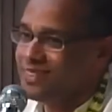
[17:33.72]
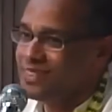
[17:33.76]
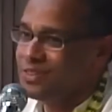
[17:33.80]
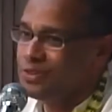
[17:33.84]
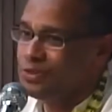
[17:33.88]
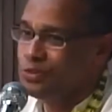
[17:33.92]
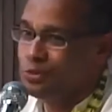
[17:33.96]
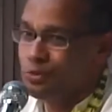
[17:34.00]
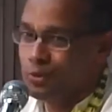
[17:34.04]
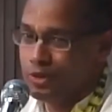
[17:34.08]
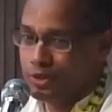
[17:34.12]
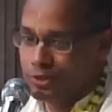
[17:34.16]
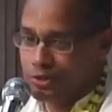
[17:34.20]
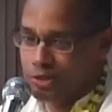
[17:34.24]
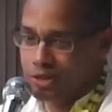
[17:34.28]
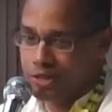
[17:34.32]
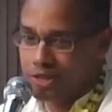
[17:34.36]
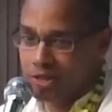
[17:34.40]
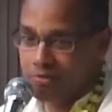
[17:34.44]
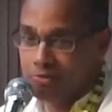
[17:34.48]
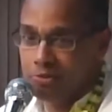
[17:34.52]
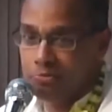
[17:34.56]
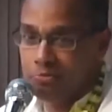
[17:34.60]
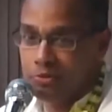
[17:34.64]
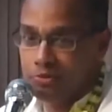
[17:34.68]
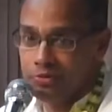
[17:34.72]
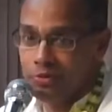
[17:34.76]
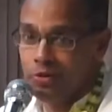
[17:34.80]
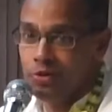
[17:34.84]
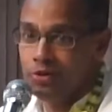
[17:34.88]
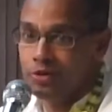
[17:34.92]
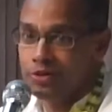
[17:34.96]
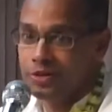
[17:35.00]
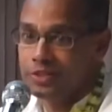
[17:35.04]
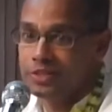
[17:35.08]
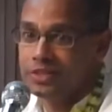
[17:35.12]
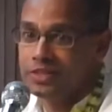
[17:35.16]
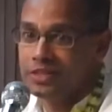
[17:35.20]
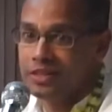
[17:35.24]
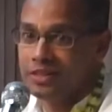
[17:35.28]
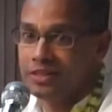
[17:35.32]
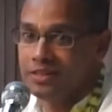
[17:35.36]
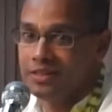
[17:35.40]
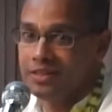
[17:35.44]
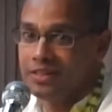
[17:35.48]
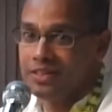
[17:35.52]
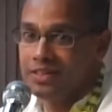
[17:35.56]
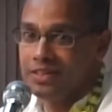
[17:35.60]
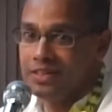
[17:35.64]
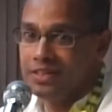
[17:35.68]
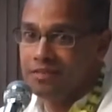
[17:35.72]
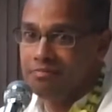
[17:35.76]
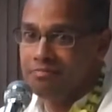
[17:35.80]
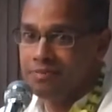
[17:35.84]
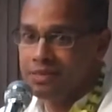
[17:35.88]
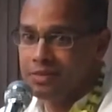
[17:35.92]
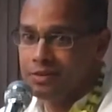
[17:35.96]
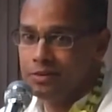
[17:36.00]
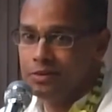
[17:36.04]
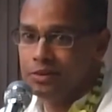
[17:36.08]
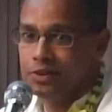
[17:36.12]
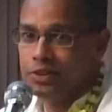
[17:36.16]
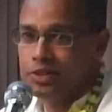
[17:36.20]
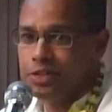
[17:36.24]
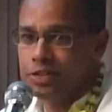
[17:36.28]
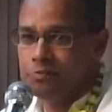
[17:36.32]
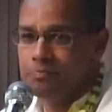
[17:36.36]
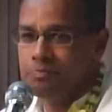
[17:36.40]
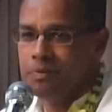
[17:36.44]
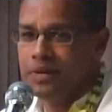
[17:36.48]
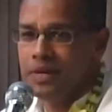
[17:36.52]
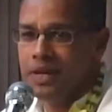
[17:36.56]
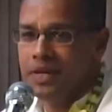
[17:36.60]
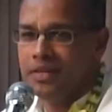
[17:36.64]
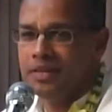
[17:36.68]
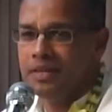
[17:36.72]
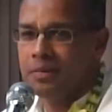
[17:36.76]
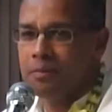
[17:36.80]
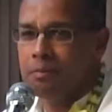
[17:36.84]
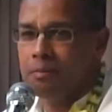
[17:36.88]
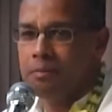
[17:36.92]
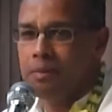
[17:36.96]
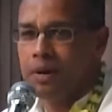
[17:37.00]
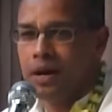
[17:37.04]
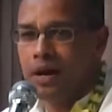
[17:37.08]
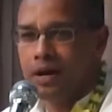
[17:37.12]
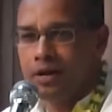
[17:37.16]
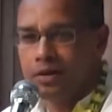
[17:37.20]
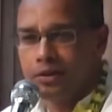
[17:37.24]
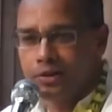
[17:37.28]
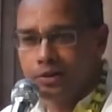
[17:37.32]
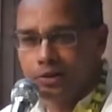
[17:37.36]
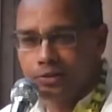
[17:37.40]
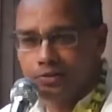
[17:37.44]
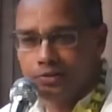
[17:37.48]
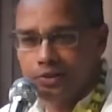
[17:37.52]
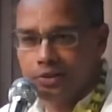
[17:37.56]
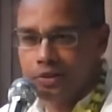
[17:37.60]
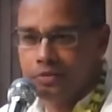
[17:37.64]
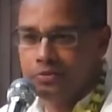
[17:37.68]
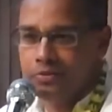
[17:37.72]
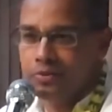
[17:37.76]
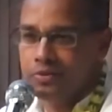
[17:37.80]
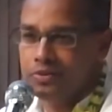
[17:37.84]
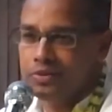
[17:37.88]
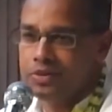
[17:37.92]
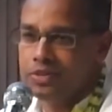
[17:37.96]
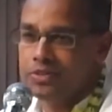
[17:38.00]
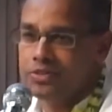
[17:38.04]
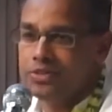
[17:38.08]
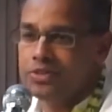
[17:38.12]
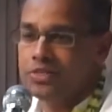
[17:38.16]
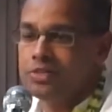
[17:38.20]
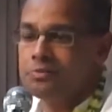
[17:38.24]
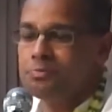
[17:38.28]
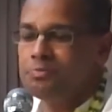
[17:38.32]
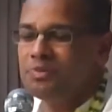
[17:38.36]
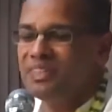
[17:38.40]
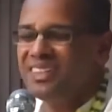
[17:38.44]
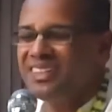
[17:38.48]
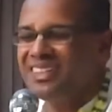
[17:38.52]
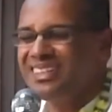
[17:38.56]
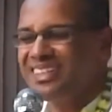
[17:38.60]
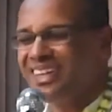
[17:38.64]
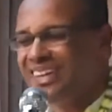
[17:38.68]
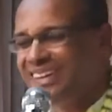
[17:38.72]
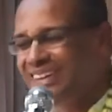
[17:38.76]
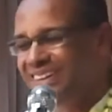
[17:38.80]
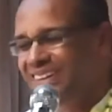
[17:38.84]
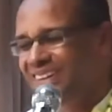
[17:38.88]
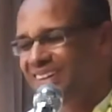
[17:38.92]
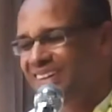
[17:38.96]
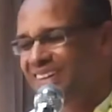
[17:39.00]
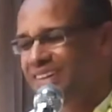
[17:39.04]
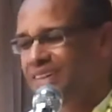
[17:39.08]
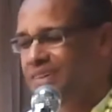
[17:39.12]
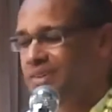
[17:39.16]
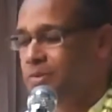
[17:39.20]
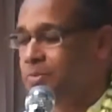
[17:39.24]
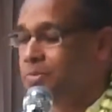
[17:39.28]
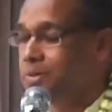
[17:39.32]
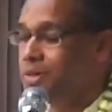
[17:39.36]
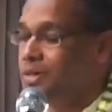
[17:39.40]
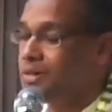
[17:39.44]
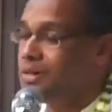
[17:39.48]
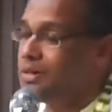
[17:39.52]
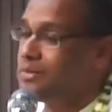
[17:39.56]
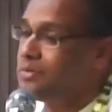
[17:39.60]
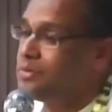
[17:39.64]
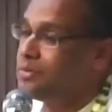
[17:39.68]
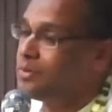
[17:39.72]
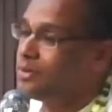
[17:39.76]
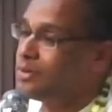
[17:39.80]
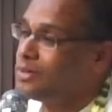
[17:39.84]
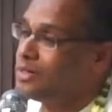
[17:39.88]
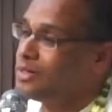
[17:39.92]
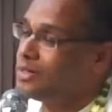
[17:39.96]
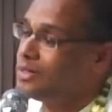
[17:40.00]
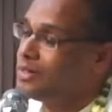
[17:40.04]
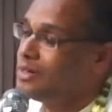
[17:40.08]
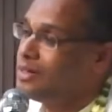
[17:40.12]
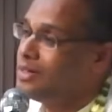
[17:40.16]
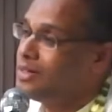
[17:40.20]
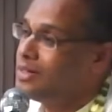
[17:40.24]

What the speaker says: So when she comes before Krishna, because she's playing the part of a devotee, she's pretending to be a devotee.